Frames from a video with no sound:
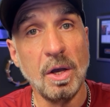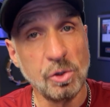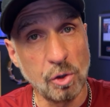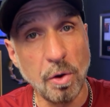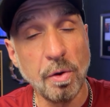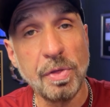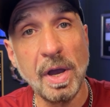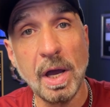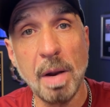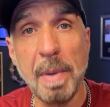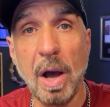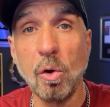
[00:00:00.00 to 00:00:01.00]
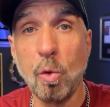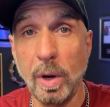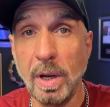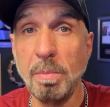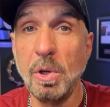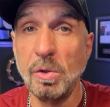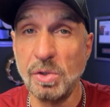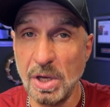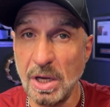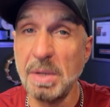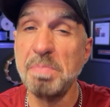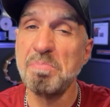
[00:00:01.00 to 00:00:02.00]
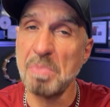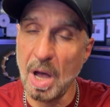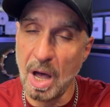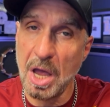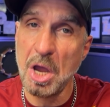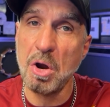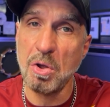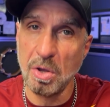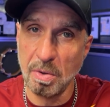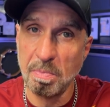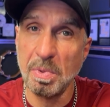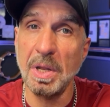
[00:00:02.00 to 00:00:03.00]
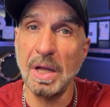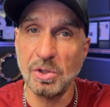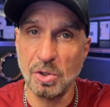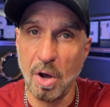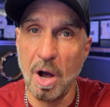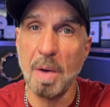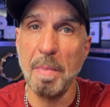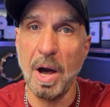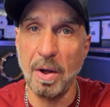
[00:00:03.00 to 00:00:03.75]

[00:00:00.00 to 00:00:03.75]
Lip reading: So you're thinking about quitting music? I hear you. Let's talk about